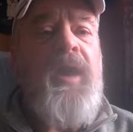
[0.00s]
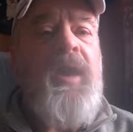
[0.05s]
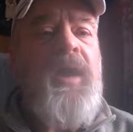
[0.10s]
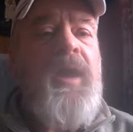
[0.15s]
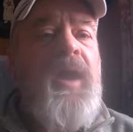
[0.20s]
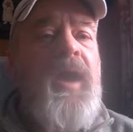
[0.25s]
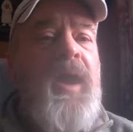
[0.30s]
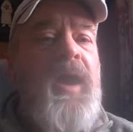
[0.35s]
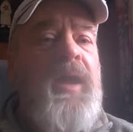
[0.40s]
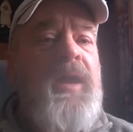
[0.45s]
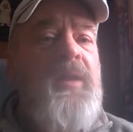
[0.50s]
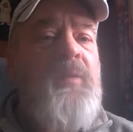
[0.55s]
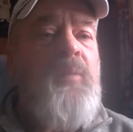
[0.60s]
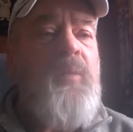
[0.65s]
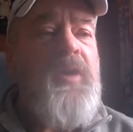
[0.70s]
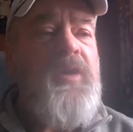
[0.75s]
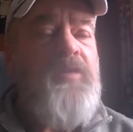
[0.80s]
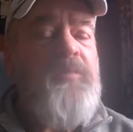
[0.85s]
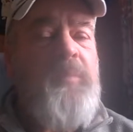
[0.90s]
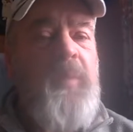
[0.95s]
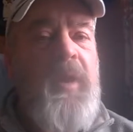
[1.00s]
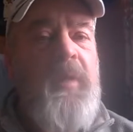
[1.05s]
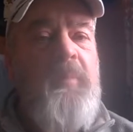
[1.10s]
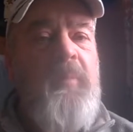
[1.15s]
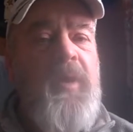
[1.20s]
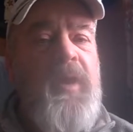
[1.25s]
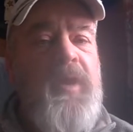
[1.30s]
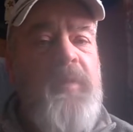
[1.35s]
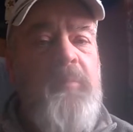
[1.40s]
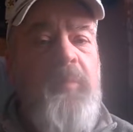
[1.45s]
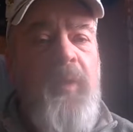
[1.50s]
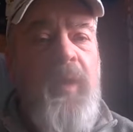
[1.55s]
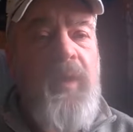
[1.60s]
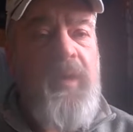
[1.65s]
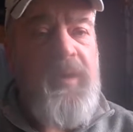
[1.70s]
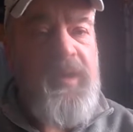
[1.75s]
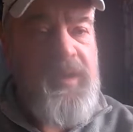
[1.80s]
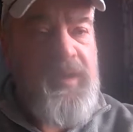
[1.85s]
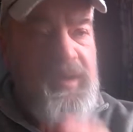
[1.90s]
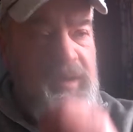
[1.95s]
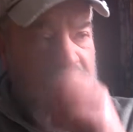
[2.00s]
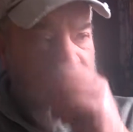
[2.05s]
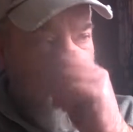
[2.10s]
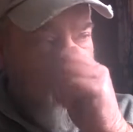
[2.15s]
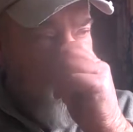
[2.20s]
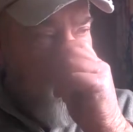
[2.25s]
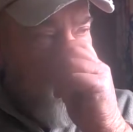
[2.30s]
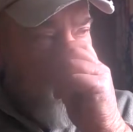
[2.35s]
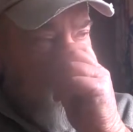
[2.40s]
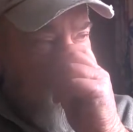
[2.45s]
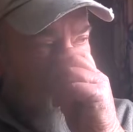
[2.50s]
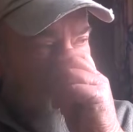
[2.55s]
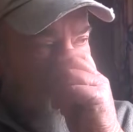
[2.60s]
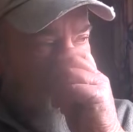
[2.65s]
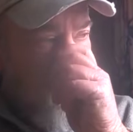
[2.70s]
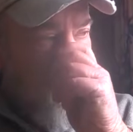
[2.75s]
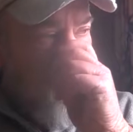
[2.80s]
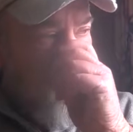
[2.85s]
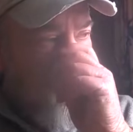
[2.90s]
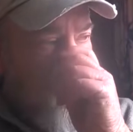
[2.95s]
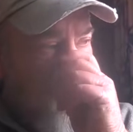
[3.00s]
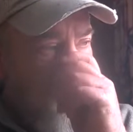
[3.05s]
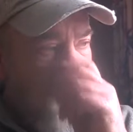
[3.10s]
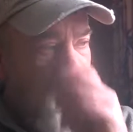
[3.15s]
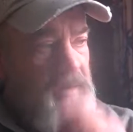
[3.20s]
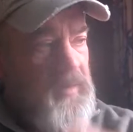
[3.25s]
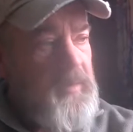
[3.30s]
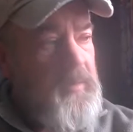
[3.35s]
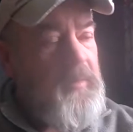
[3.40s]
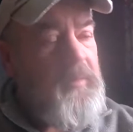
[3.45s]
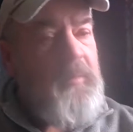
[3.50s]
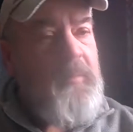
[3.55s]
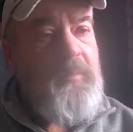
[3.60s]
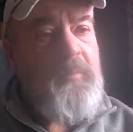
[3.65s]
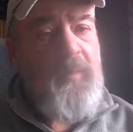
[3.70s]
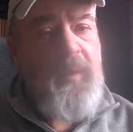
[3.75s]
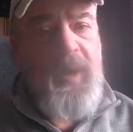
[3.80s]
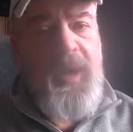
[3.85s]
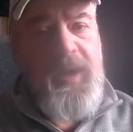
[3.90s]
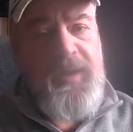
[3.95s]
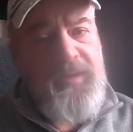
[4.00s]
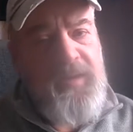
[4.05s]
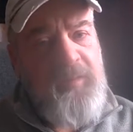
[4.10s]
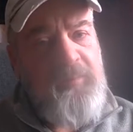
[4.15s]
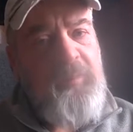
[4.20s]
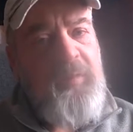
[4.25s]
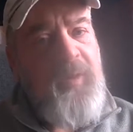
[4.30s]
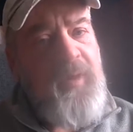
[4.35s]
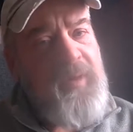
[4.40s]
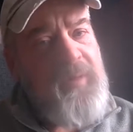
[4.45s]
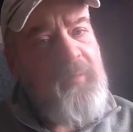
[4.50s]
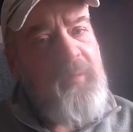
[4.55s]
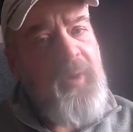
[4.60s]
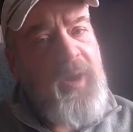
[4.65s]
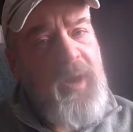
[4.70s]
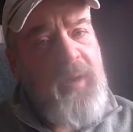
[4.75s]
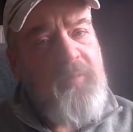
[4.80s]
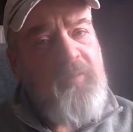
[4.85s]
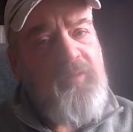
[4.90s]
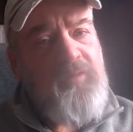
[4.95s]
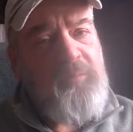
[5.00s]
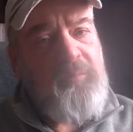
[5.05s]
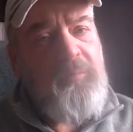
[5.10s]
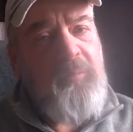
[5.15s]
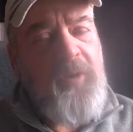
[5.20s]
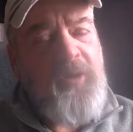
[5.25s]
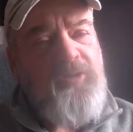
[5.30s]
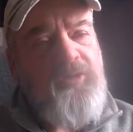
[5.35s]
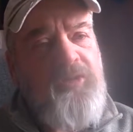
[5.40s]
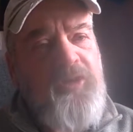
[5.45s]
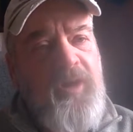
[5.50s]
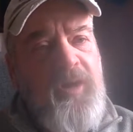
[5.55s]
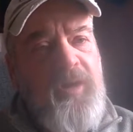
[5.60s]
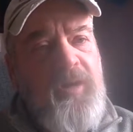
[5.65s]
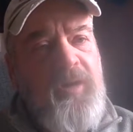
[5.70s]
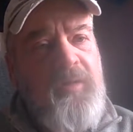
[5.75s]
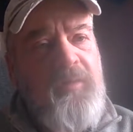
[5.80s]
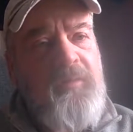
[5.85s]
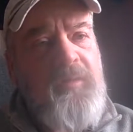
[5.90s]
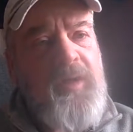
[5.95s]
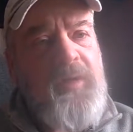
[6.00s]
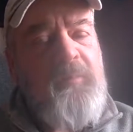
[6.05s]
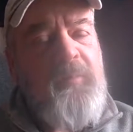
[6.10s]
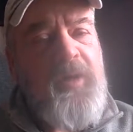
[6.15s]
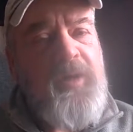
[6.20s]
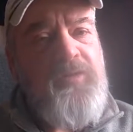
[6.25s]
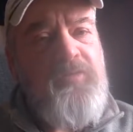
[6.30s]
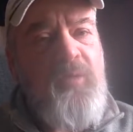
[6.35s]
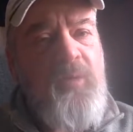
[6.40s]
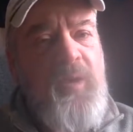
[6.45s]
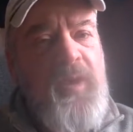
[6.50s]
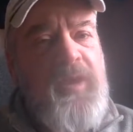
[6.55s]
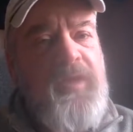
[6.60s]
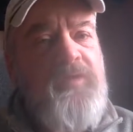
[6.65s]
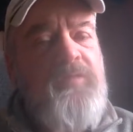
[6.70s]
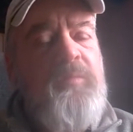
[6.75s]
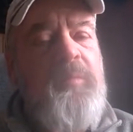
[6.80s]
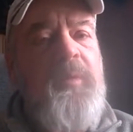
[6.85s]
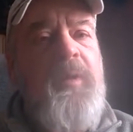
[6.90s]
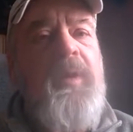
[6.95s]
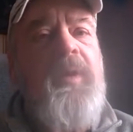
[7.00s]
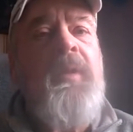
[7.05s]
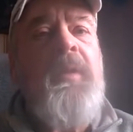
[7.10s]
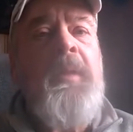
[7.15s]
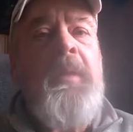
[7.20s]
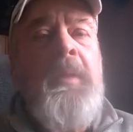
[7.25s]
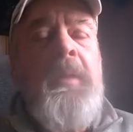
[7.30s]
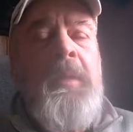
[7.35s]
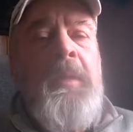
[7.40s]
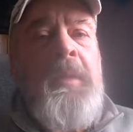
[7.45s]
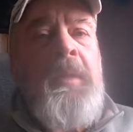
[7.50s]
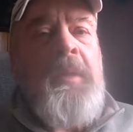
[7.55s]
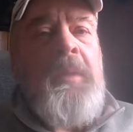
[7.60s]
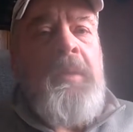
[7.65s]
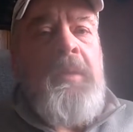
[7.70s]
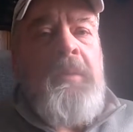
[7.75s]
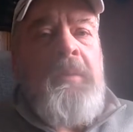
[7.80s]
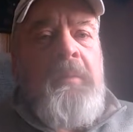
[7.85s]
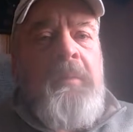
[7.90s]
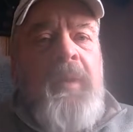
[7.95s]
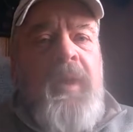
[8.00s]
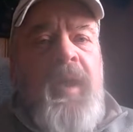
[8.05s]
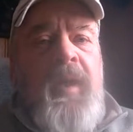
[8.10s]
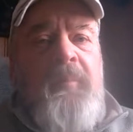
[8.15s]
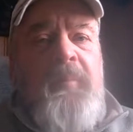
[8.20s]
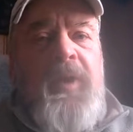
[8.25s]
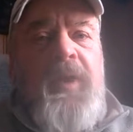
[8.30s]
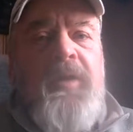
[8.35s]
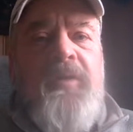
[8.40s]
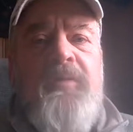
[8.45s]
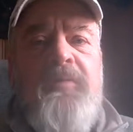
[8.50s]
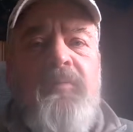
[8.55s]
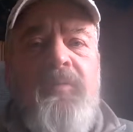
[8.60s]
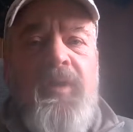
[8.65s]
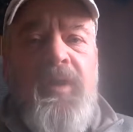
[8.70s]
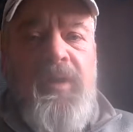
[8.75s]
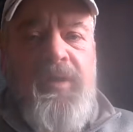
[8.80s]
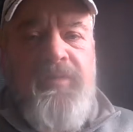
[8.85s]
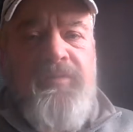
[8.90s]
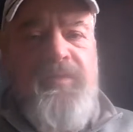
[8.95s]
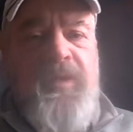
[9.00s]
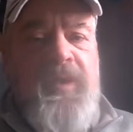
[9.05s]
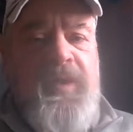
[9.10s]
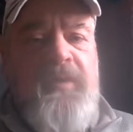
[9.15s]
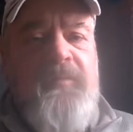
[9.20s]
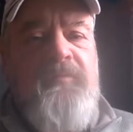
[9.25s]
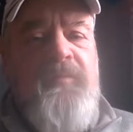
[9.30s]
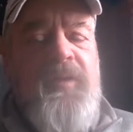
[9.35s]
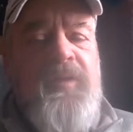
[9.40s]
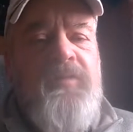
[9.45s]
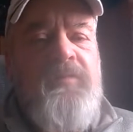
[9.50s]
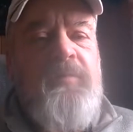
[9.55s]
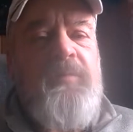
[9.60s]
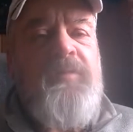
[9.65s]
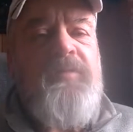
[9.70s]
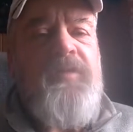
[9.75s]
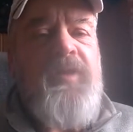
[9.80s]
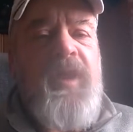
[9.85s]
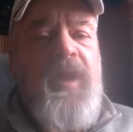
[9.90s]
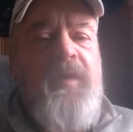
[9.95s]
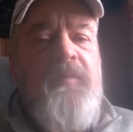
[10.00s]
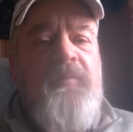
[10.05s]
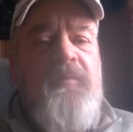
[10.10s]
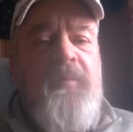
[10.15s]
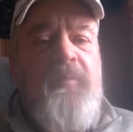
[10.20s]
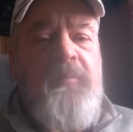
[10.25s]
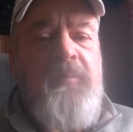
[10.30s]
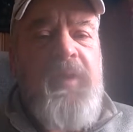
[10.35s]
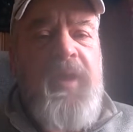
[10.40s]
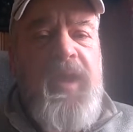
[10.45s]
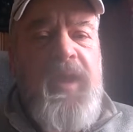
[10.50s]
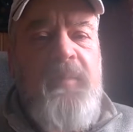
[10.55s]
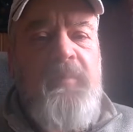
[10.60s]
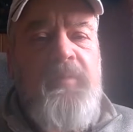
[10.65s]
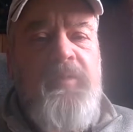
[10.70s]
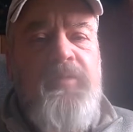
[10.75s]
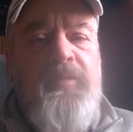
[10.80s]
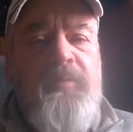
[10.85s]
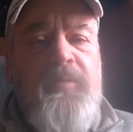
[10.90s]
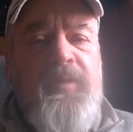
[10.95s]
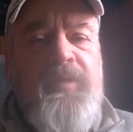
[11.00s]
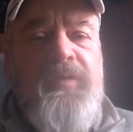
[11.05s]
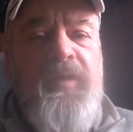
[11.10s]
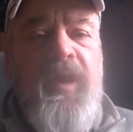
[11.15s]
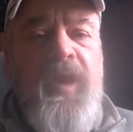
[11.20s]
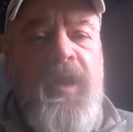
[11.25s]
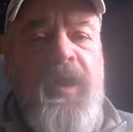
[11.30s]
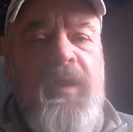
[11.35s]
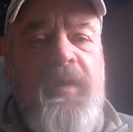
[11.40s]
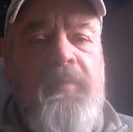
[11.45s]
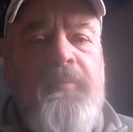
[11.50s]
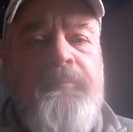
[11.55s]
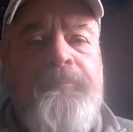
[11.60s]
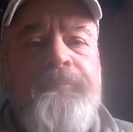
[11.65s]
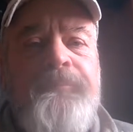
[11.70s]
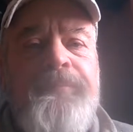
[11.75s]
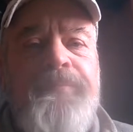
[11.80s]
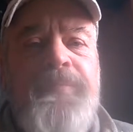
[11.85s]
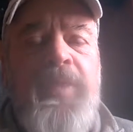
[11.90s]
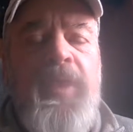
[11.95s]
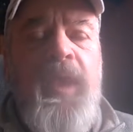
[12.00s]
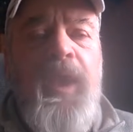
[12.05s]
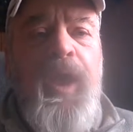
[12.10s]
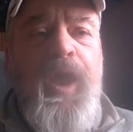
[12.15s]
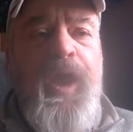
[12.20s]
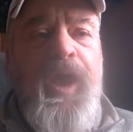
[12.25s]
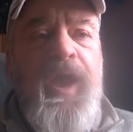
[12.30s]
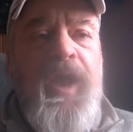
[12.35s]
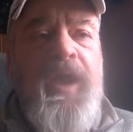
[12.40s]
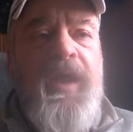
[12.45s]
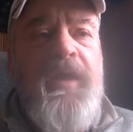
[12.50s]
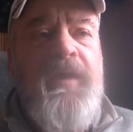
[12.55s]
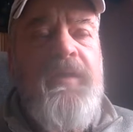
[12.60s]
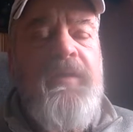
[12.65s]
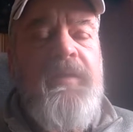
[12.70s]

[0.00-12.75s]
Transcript: I didn't waste my money partying. And, well, I did party when I was much younger, in my 20s, but I made good real estate investments, and I've been able to retire, and